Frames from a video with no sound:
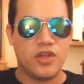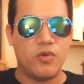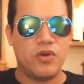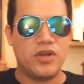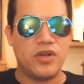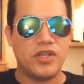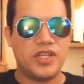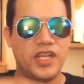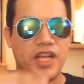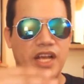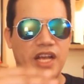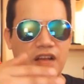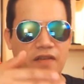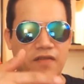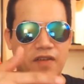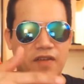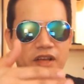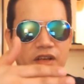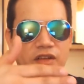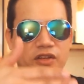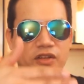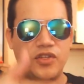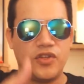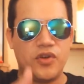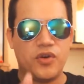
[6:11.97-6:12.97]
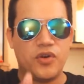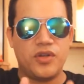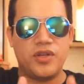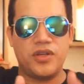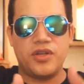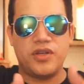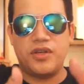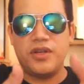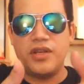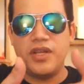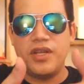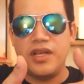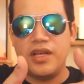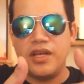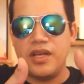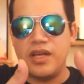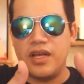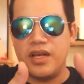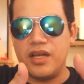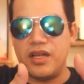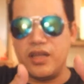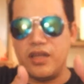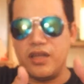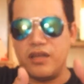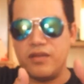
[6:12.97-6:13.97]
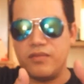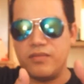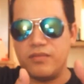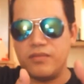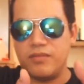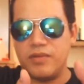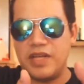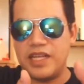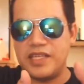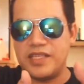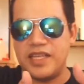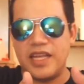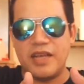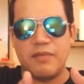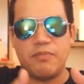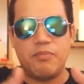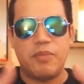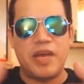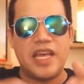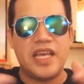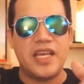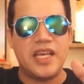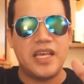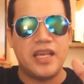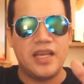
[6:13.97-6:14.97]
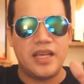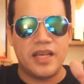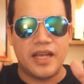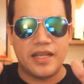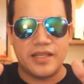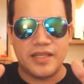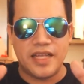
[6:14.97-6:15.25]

You want to have certain. Um, it's like baking.